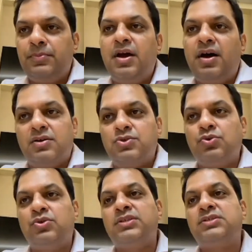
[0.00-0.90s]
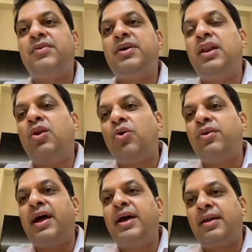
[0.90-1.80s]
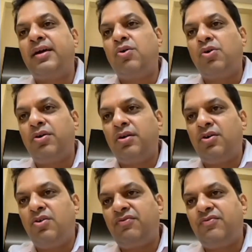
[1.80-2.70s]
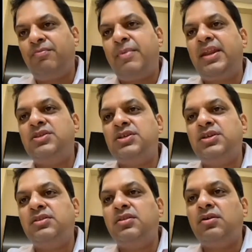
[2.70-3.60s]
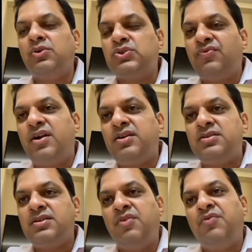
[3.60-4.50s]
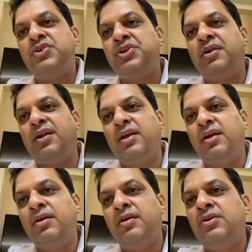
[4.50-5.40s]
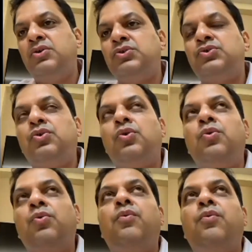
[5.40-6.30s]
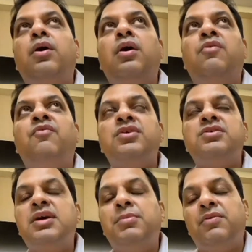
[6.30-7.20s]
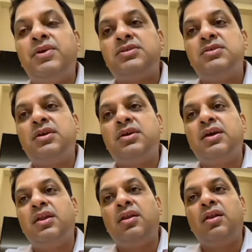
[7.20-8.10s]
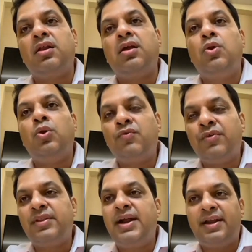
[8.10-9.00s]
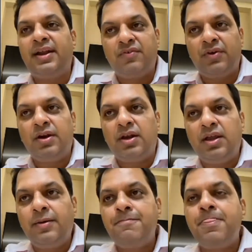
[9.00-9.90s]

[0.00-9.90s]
yeah, so that's a very long track record of managing those funds efficiently. So, a first time investor can look for that definitely.